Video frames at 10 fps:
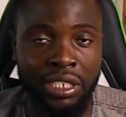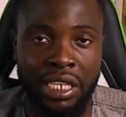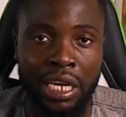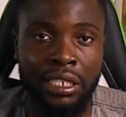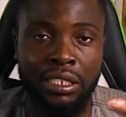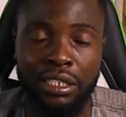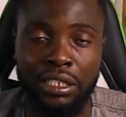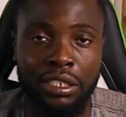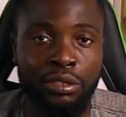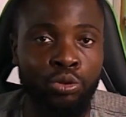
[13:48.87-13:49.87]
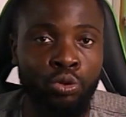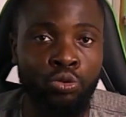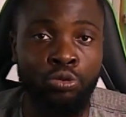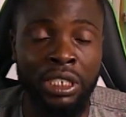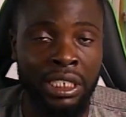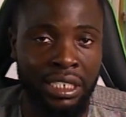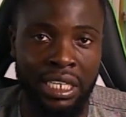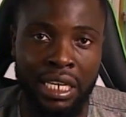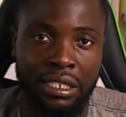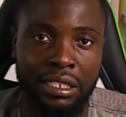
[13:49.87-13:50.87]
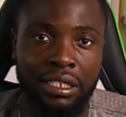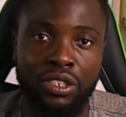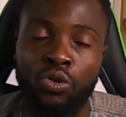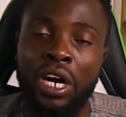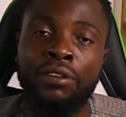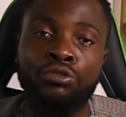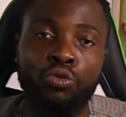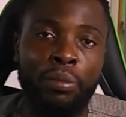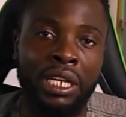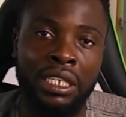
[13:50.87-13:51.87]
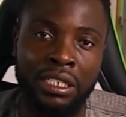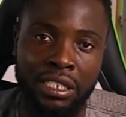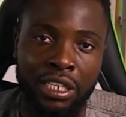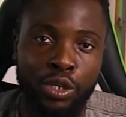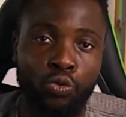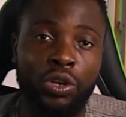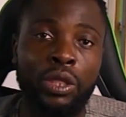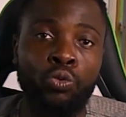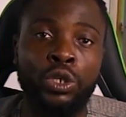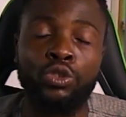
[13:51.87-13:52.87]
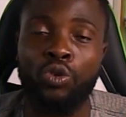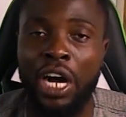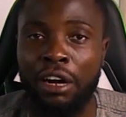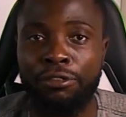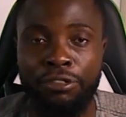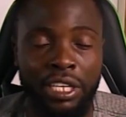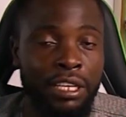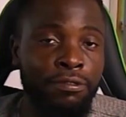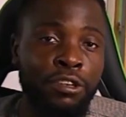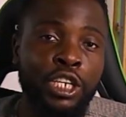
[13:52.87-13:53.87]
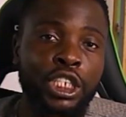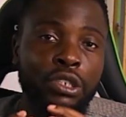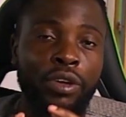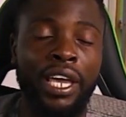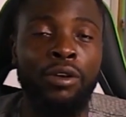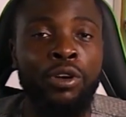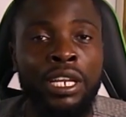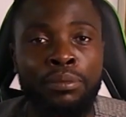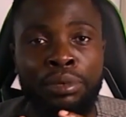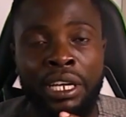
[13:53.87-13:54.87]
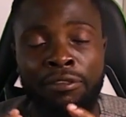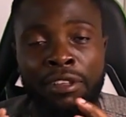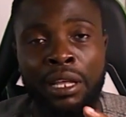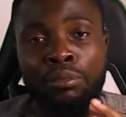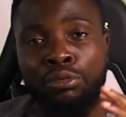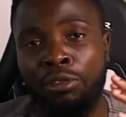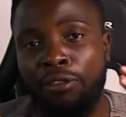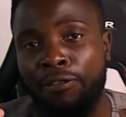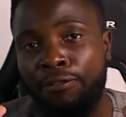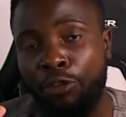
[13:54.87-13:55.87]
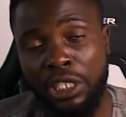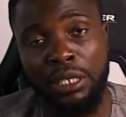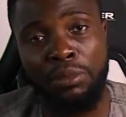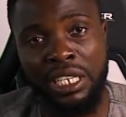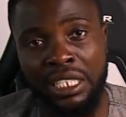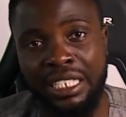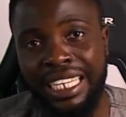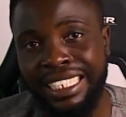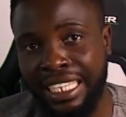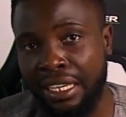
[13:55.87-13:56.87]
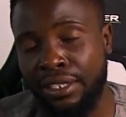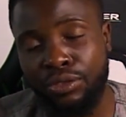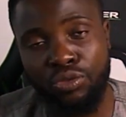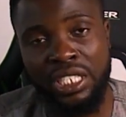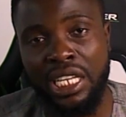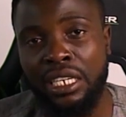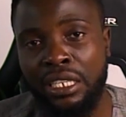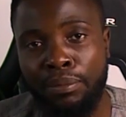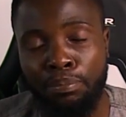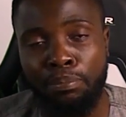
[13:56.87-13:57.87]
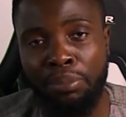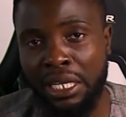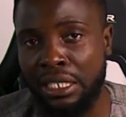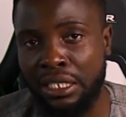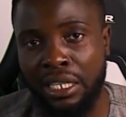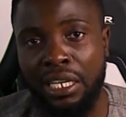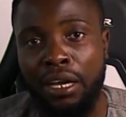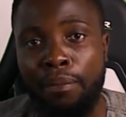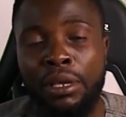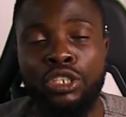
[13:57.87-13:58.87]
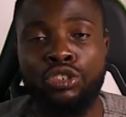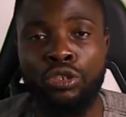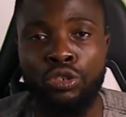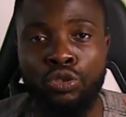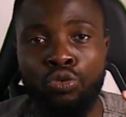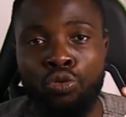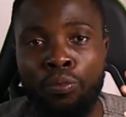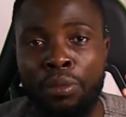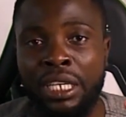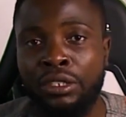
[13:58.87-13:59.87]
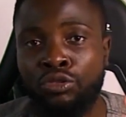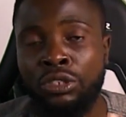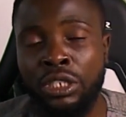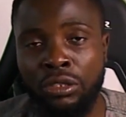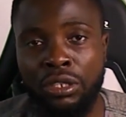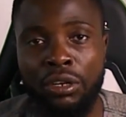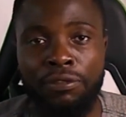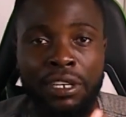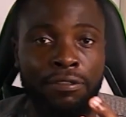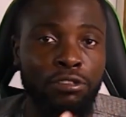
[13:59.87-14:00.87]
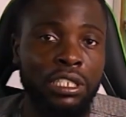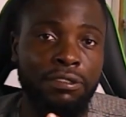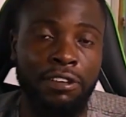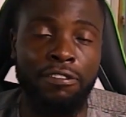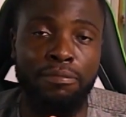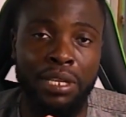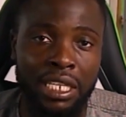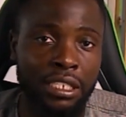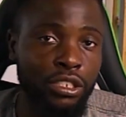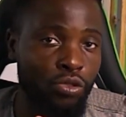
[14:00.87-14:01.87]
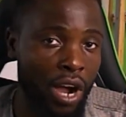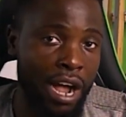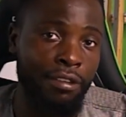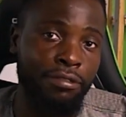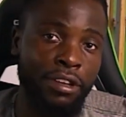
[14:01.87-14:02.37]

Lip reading: by your side, you wouldn't get it. You have to manage with what you have. If you can only be available 40 minutes a day to study, please make sure you make good use of the 45 minutes you